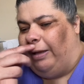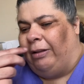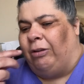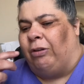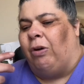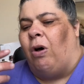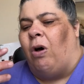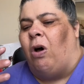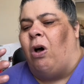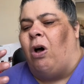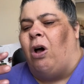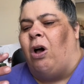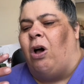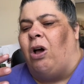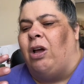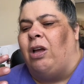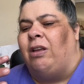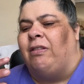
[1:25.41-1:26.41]

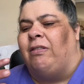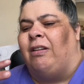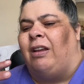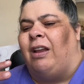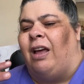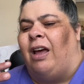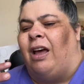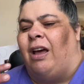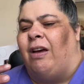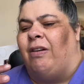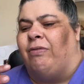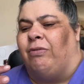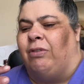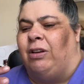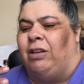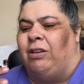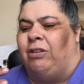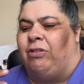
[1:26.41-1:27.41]
Toys in
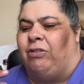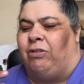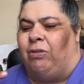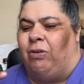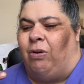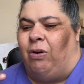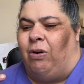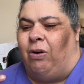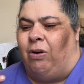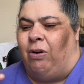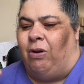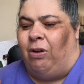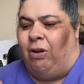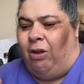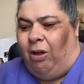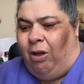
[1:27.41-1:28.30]
every store,